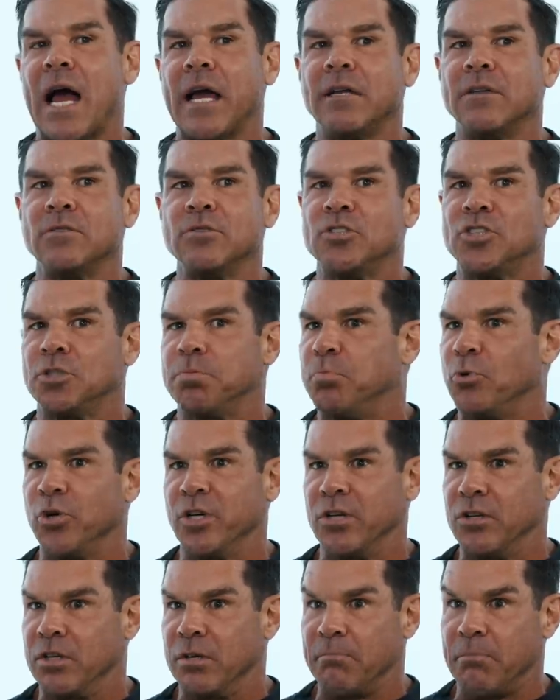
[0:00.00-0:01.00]
I don't
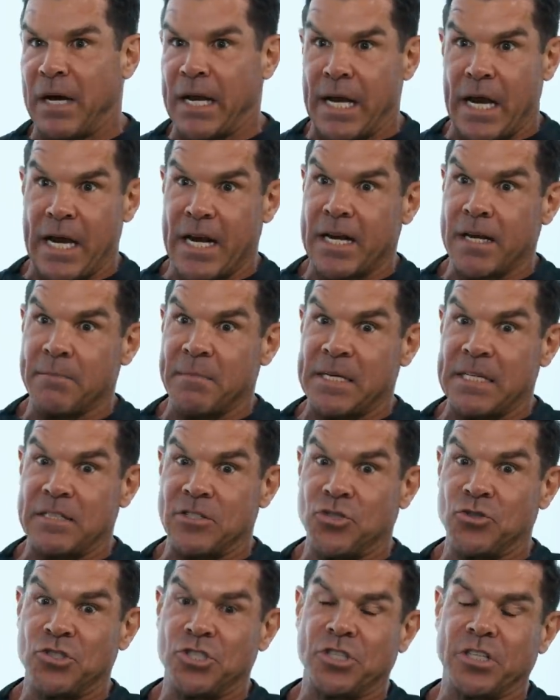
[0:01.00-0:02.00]
spoil them by any
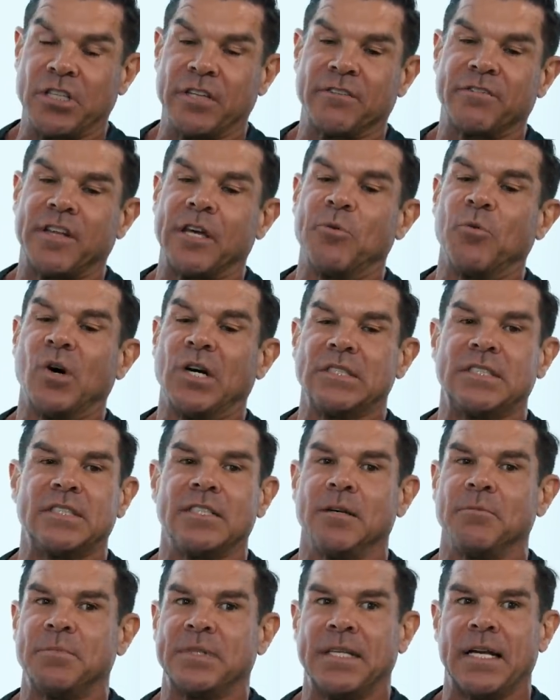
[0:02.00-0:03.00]
means. Usually, if they want
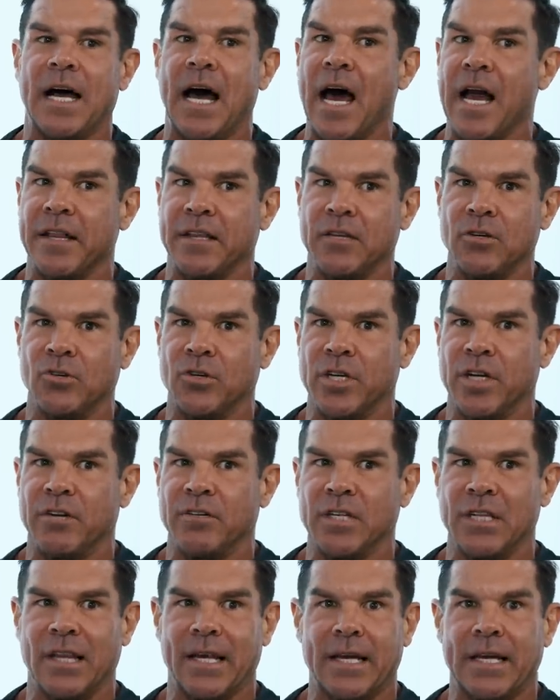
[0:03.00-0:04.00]
something out of the
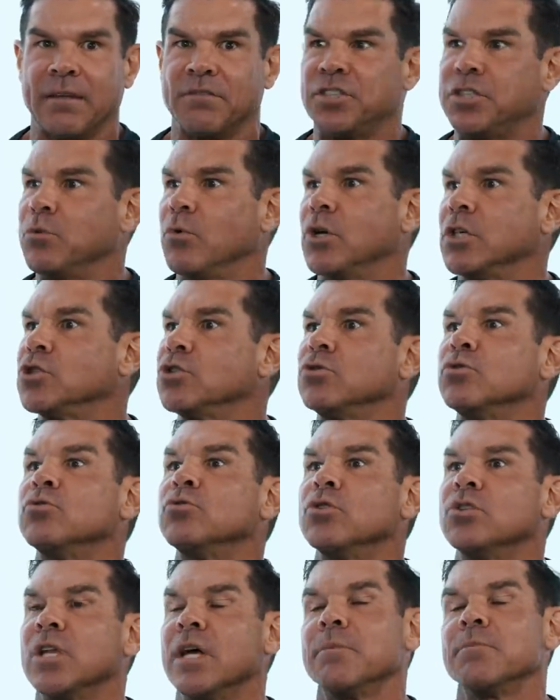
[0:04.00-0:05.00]
ordinary, like if she wants
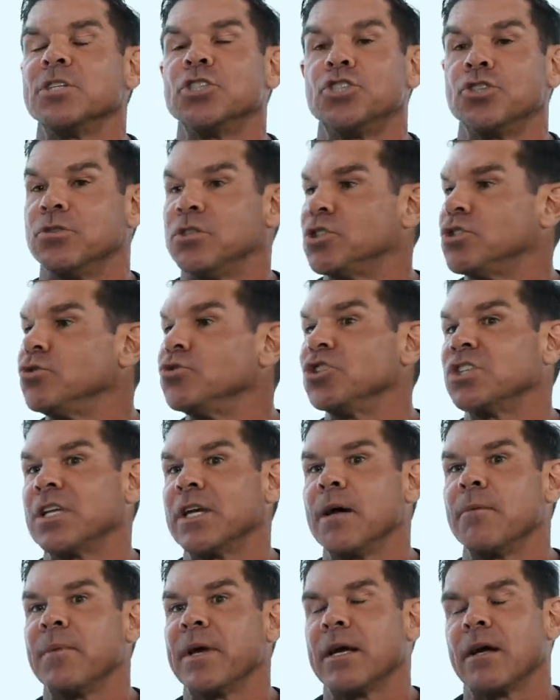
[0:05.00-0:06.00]
Lululemon shorts,
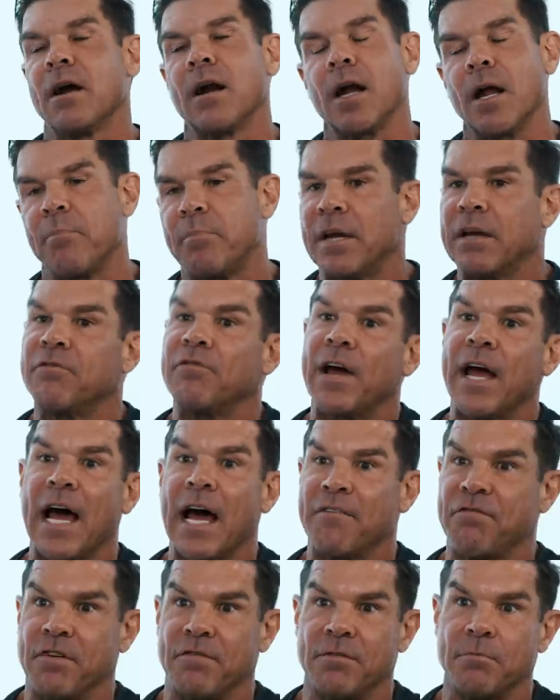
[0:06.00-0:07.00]
usually I'm like, all right, I'll pay for
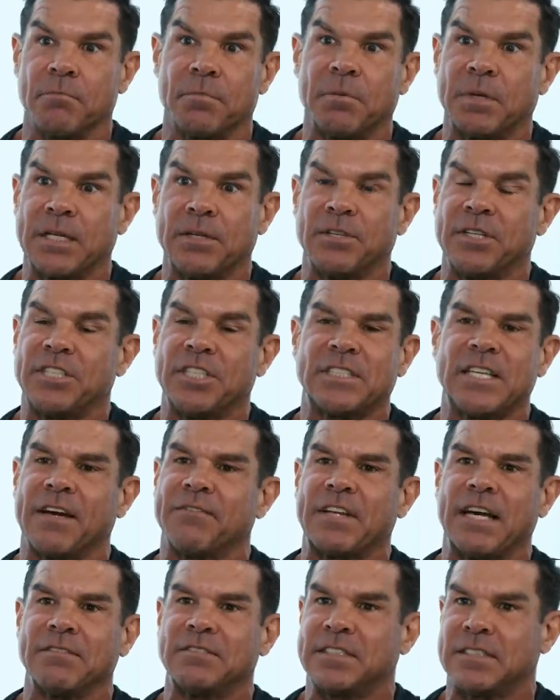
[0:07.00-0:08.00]
half of them. But you just
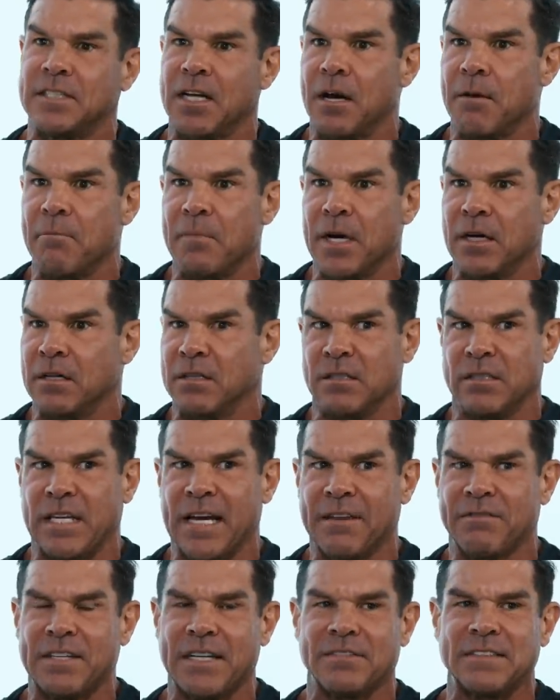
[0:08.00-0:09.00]
have to have some.
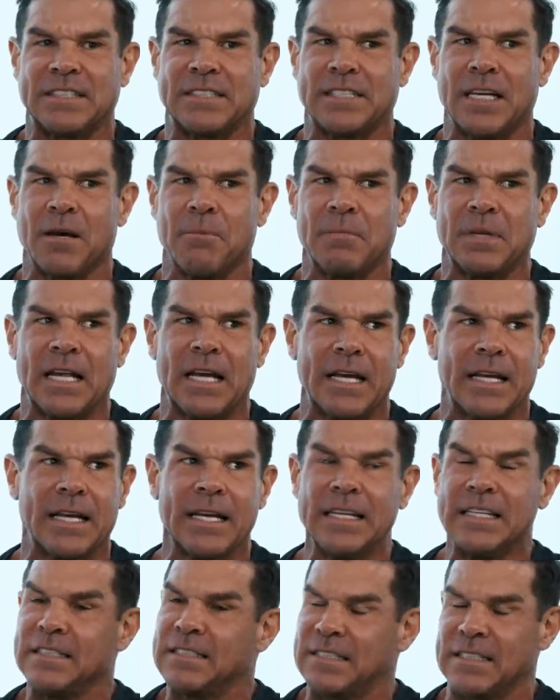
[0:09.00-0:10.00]
You have to have some
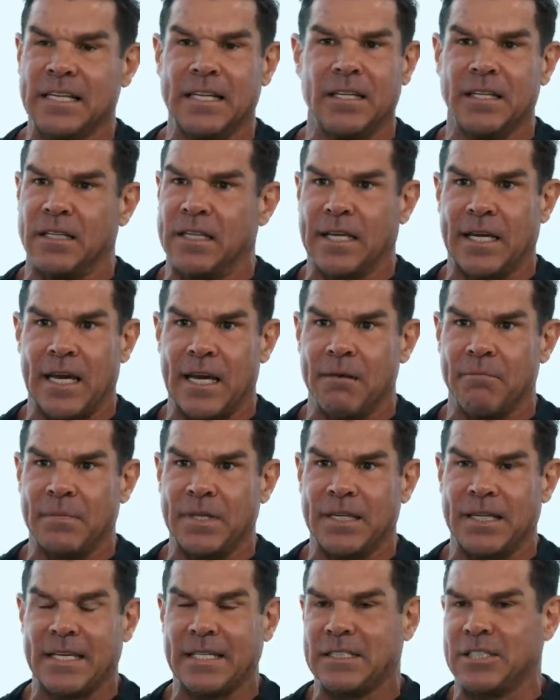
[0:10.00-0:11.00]
like skin in the game.
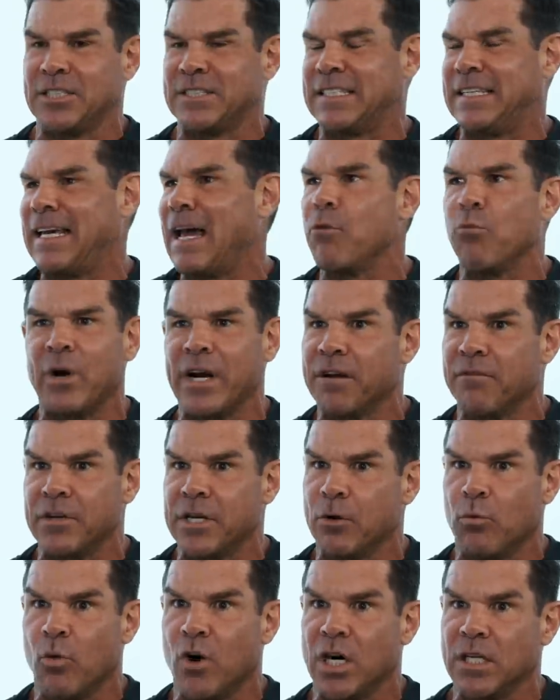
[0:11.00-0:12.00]
You can't just get whatever
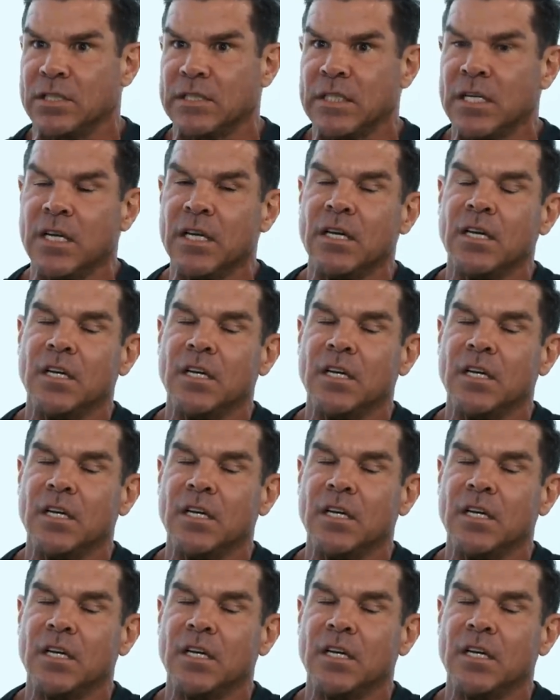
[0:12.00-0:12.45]
you want.